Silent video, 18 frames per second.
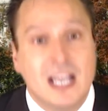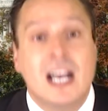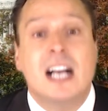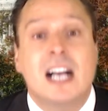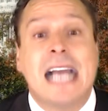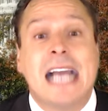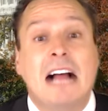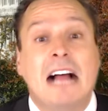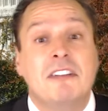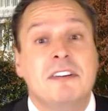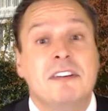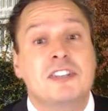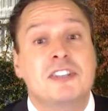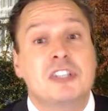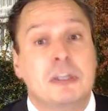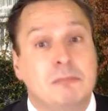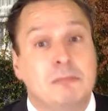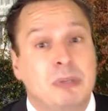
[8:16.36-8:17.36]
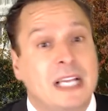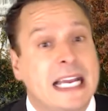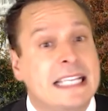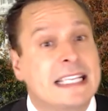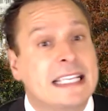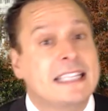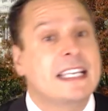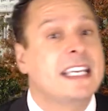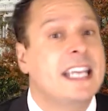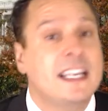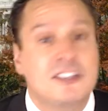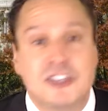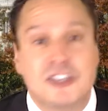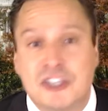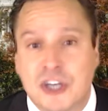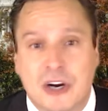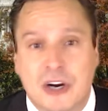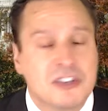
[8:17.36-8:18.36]
Colonists complained that the King's
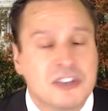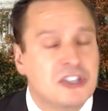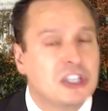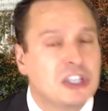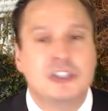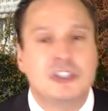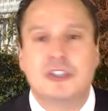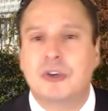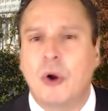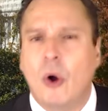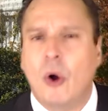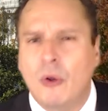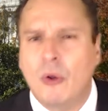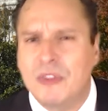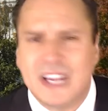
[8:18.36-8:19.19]
charters controlled